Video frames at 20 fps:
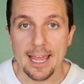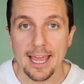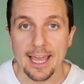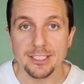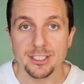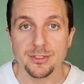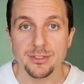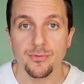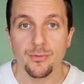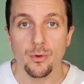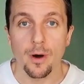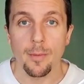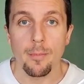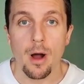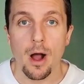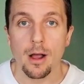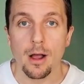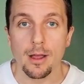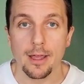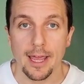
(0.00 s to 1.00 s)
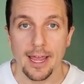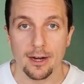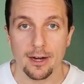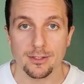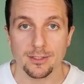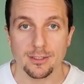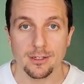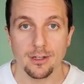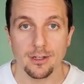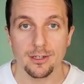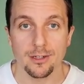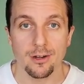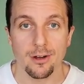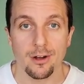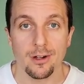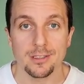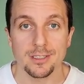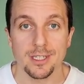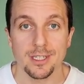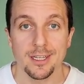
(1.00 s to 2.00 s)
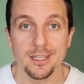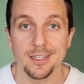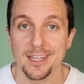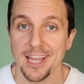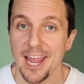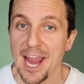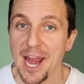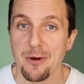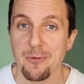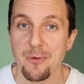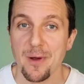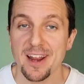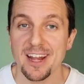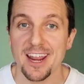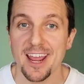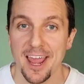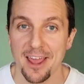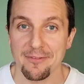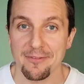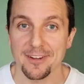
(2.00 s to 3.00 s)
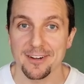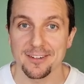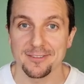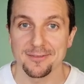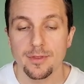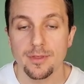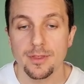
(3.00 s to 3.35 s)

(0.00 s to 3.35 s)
agent for a mock hair salon called Hairway to Heaven.